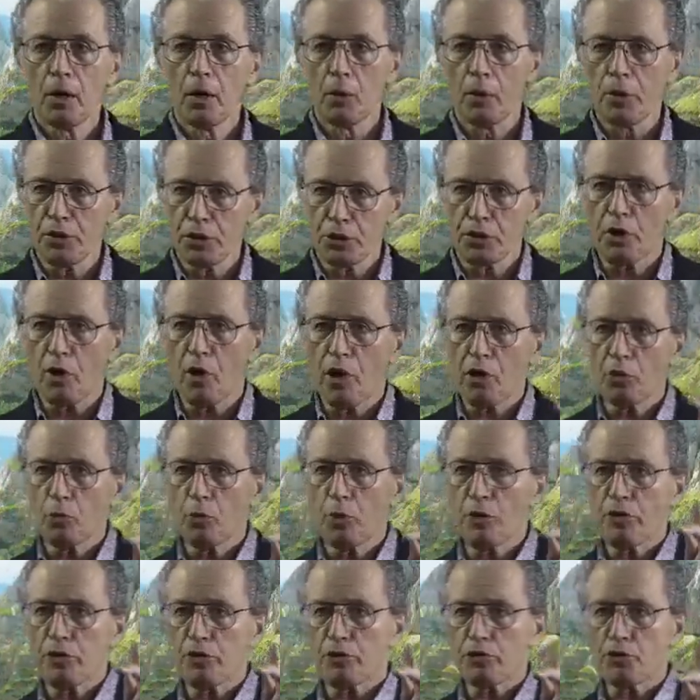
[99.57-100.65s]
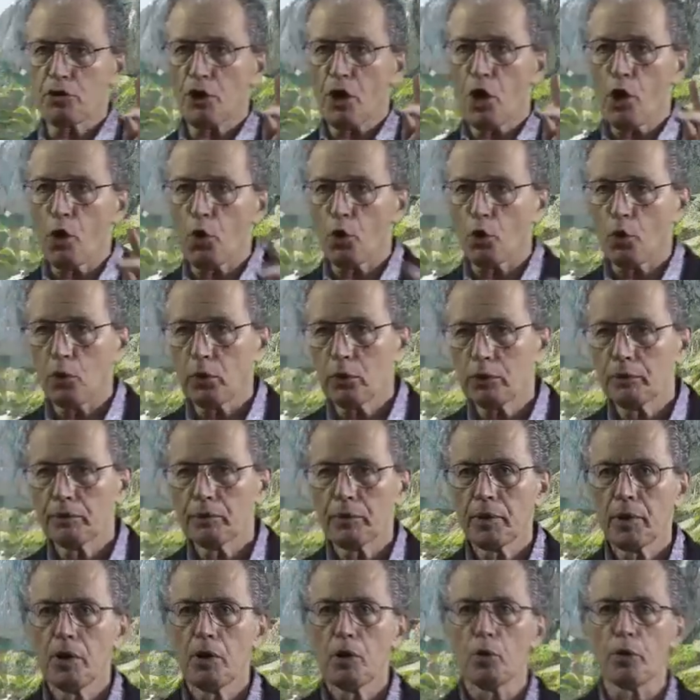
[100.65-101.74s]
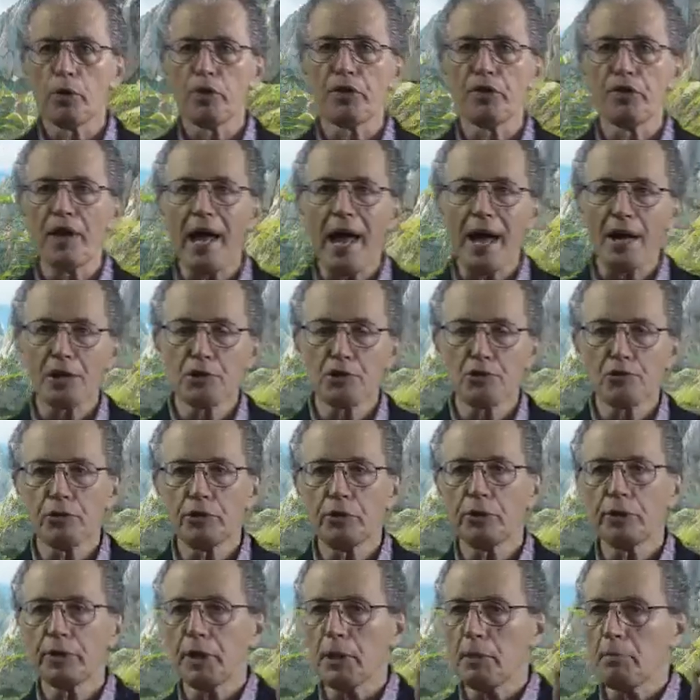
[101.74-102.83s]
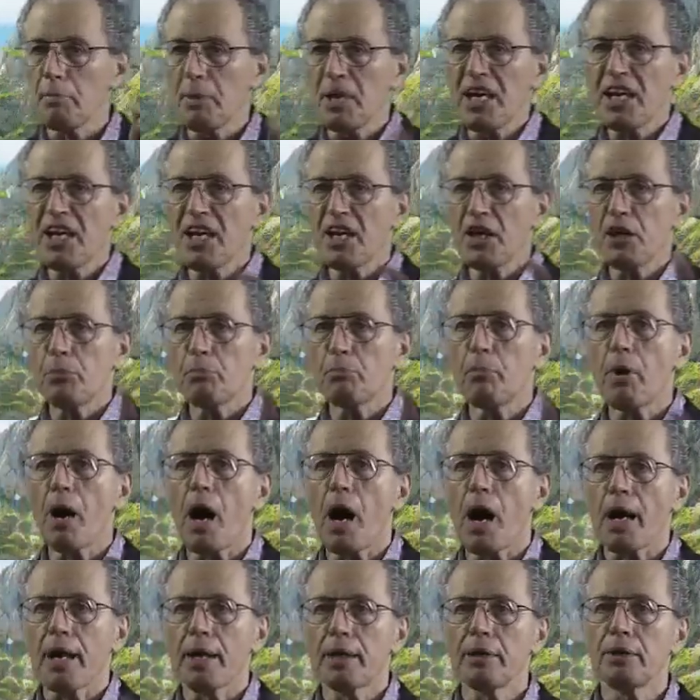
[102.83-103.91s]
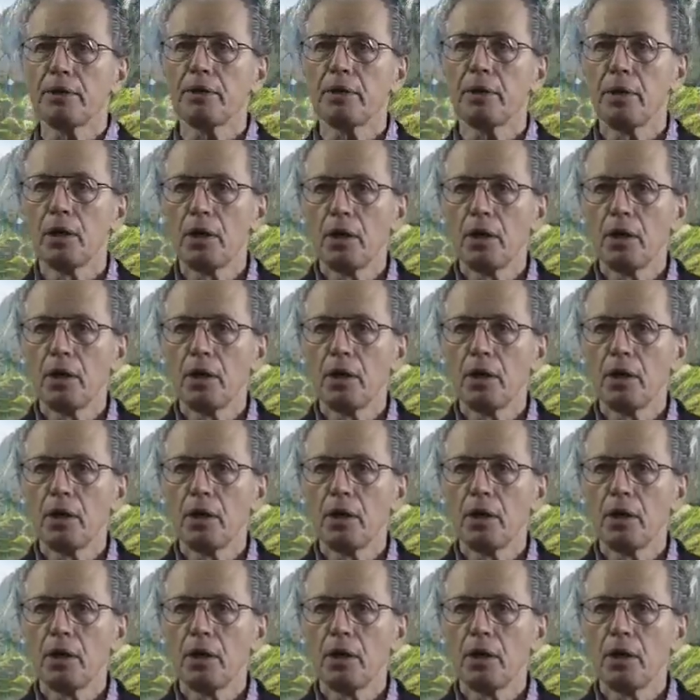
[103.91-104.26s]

We start with the soul, with natural immediate mind,